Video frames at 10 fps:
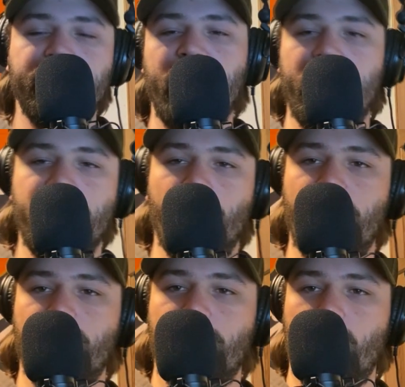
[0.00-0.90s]
yeah, you want
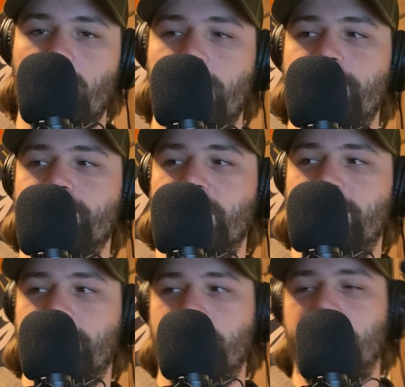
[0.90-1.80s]
to record
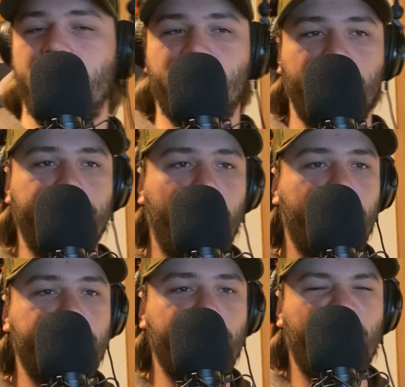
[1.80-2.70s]
a tree
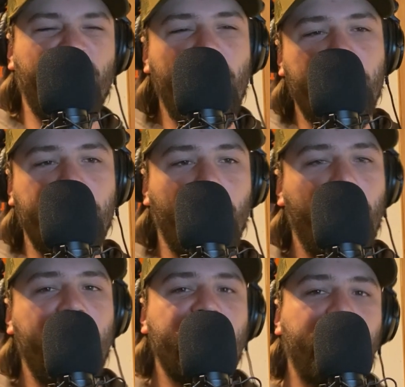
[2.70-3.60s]
falling in your yard. You know
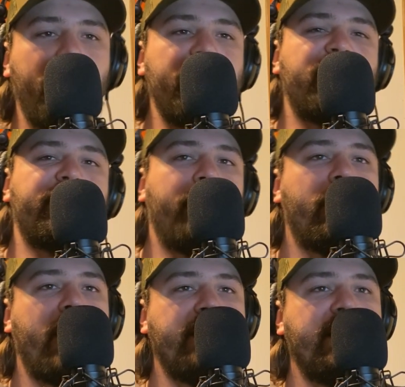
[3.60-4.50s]
what? It's probably a
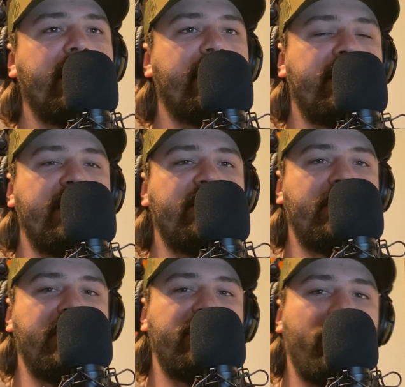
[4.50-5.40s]
smart idea that
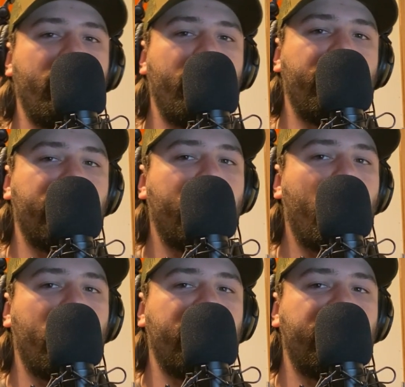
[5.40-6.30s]
some of these homeowners
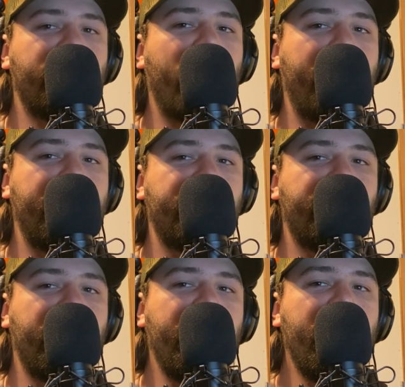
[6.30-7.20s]
record us dropping a
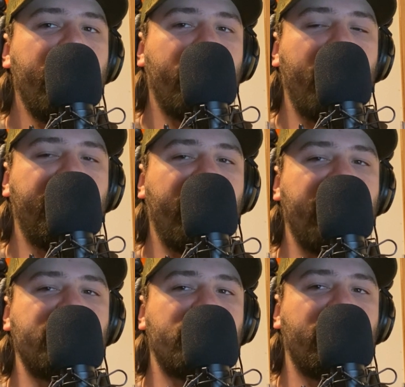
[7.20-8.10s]
tree. Probably for like
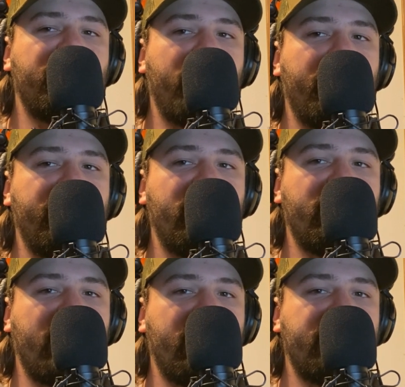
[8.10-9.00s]
insurance
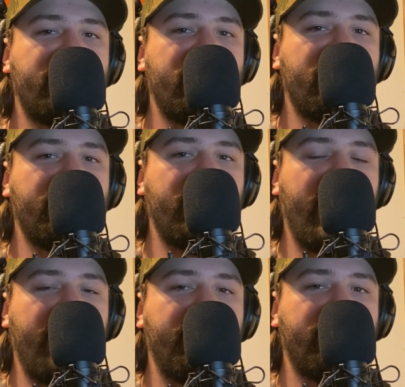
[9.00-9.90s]
purposes. Like, let's say something
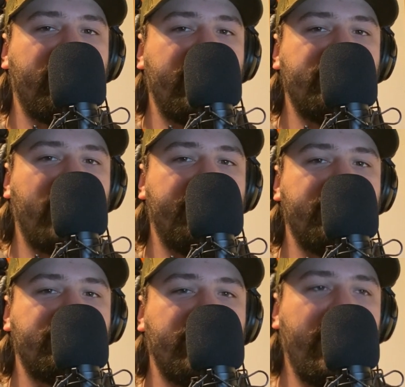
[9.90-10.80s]
happens where they drop the
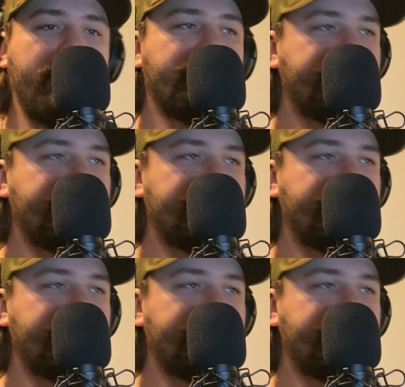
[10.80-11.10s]
tree,